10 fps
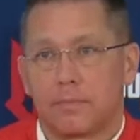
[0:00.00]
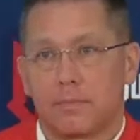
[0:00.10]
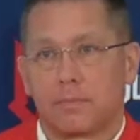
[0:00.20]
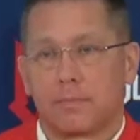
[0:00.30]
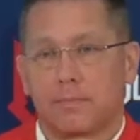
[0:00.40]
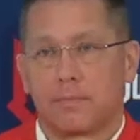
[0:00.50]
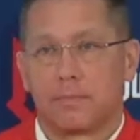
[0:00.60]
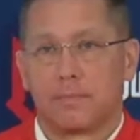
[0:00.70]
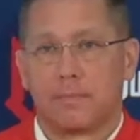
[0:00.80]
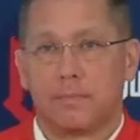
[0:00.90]
Ladies
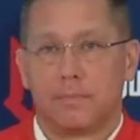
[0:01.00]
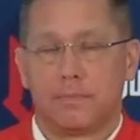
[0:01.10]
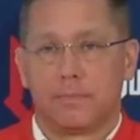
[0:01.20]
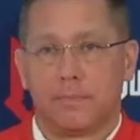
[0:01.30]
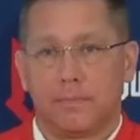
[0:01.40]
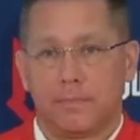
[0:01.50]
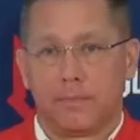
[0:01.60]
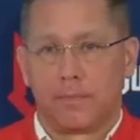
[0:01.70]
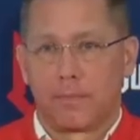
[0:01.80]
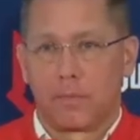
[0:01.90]
mentioned at halftime just
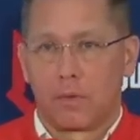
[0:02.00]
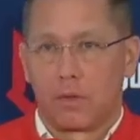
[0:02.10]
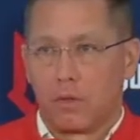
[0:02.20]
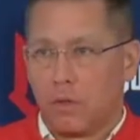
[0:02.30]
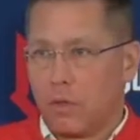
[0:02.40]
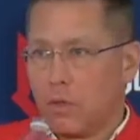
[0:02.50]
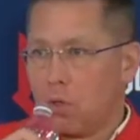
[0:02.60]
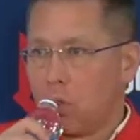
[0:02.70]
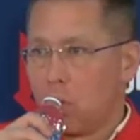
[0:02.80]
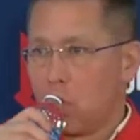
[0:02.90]
that you were
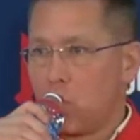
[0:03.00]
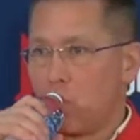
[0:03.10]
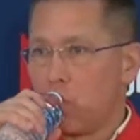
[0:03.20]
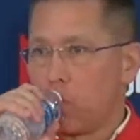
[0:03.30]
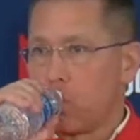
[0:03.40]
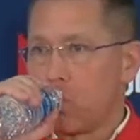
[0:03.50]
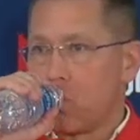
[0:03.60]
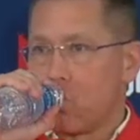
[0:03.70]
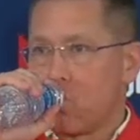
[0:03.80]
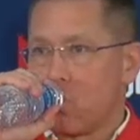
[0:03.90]
praising the team for
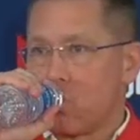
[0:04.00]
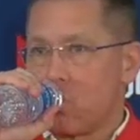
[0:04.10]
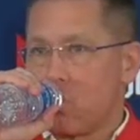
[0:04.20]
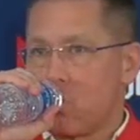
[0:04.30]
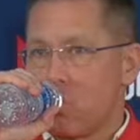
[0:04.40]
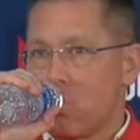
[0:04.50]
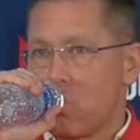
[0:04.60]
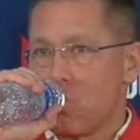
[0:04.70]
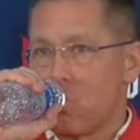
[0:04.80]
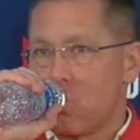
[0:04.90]
the
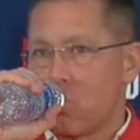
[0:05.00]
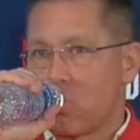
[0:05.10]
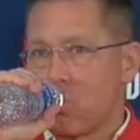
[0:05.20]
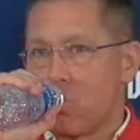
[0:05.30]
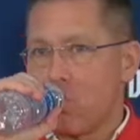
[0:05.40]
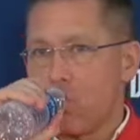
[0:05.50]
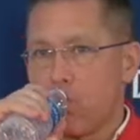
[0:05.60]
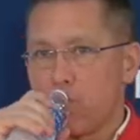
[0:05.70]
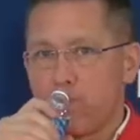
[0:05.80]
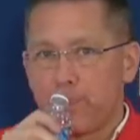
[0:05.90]
collaborative effort that
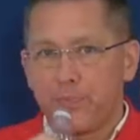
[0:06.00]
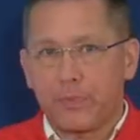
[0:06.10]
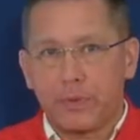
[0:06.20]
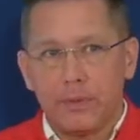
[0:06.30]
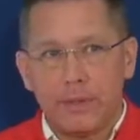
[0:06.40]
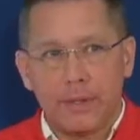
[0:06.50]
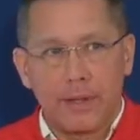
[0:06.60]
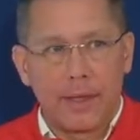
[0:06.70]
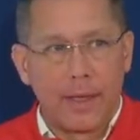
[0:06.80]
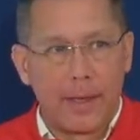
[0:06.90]
was the first half,
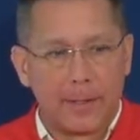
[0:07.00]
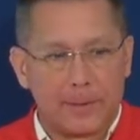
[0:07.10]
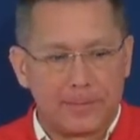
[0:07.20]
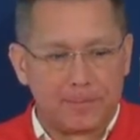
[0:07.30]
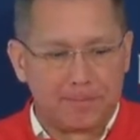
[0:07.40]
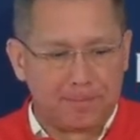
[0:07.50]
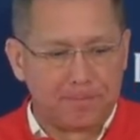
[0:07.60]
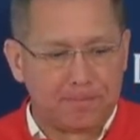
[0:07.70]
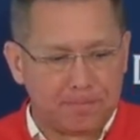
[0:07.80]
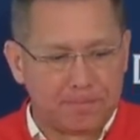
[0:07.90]
just the ball moving,
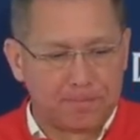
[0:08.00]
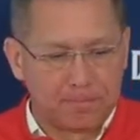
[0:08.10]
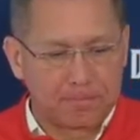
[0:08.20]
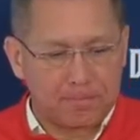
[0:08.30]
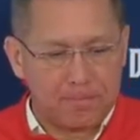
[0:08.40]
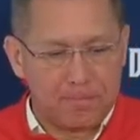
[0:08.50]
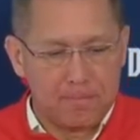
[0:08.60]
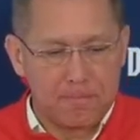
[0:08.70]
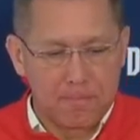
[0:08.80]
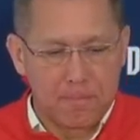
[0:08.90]
every pass having
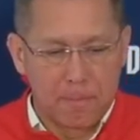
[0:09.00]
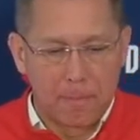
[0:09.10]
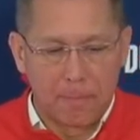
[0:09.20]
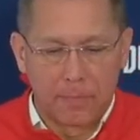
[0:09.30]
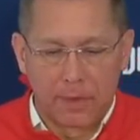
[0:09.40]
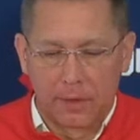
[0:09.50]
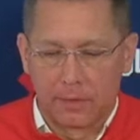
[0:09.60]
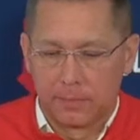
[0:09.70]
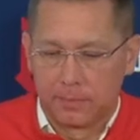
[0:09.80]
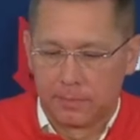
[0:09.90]
purpose, every shot
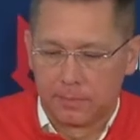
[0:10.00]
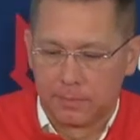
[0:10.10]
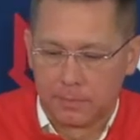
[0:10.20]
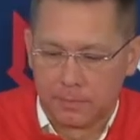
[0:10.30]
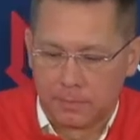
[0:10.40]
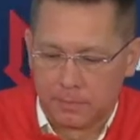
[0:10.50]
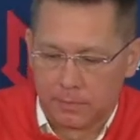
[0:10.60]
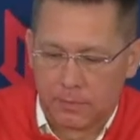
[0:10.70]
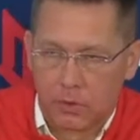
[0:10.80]
having purpose. Just